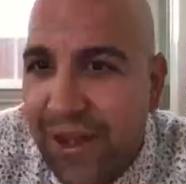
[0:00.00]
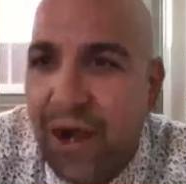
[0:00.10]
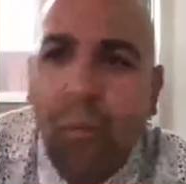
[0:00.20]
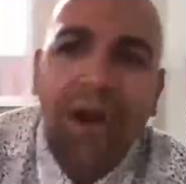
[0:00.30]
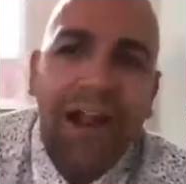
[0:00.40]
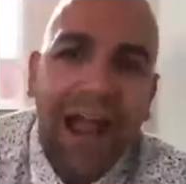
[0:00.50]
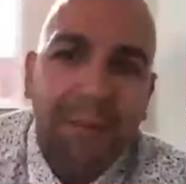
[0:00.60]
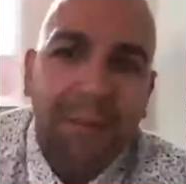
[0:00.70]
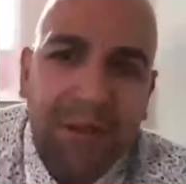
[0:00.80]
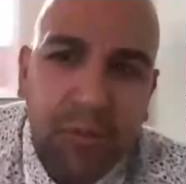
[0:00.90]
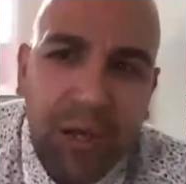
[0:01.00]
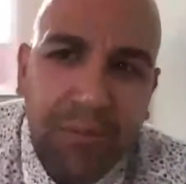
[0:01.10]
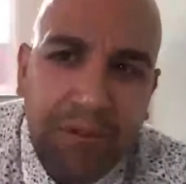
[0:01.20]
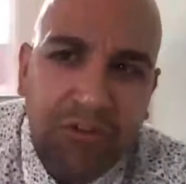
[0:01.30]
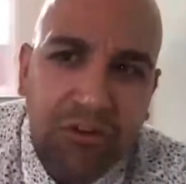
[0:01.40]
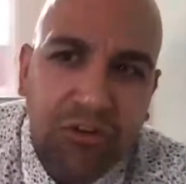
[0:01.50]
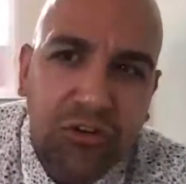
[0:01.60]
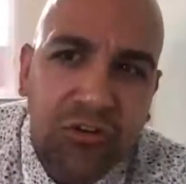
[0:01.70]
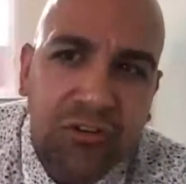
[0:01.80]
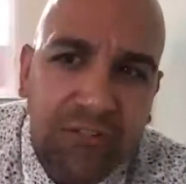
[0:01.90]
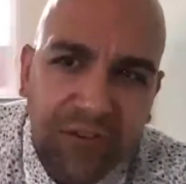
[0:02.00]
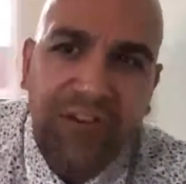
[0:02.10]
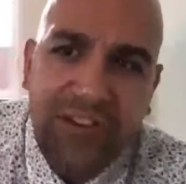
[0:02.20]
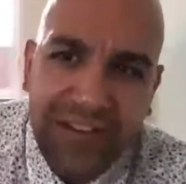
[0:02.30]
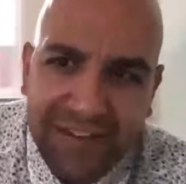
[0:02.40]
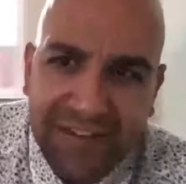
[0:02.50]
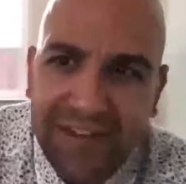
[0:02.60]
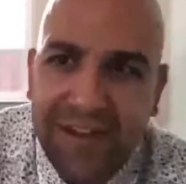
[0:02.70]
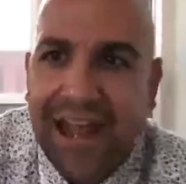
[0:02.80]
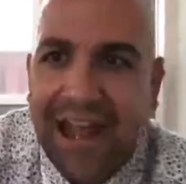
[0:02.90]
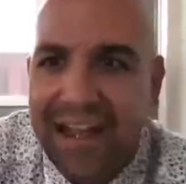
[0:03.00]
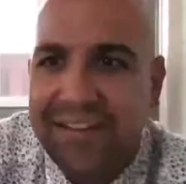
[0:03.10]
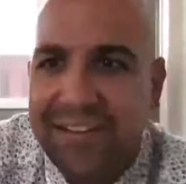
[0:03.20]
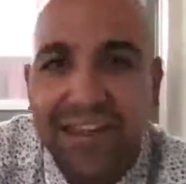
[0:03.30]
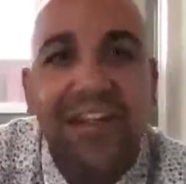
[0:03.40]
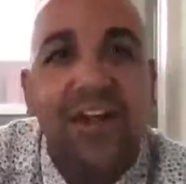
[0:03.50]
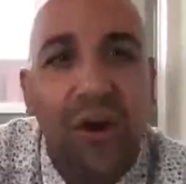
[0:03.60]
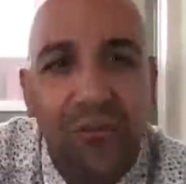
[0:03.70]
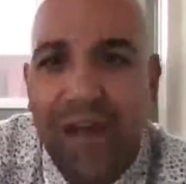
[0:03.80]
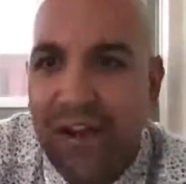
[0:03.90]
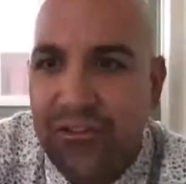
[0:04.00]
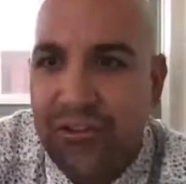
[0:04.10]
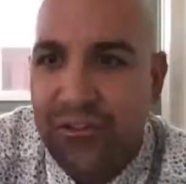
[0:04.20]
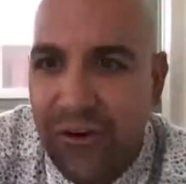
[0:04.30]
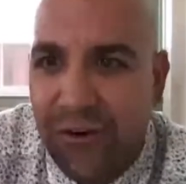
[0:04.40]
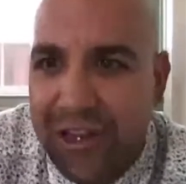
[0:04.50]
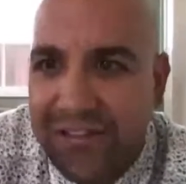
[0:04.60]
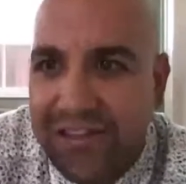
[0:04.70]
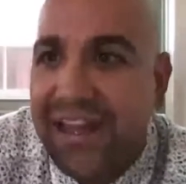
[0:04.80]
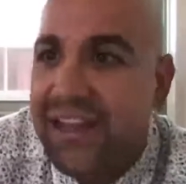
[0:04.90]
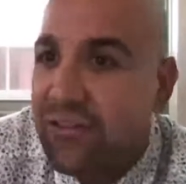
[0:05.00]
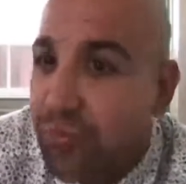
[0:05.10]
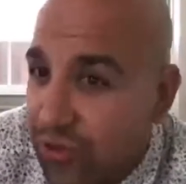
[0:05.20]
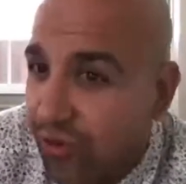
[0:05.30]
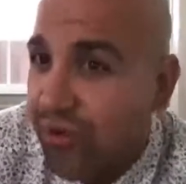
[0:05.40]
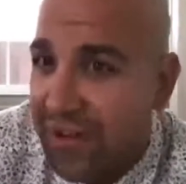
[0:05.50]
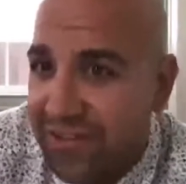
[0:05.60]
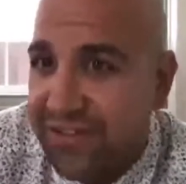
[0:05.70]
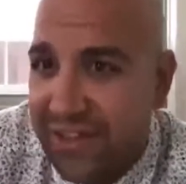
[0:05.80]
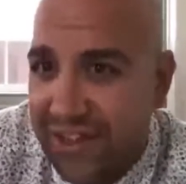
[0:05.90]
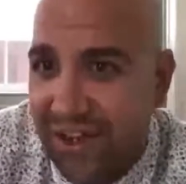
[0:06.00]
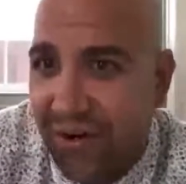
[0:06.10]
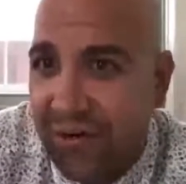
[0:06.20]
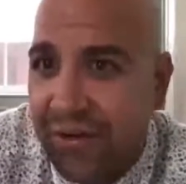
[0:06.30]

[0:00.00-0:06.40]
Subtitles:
What happened between Mr. Tu's first stint as CEO of Energy Focus and his return as CEO?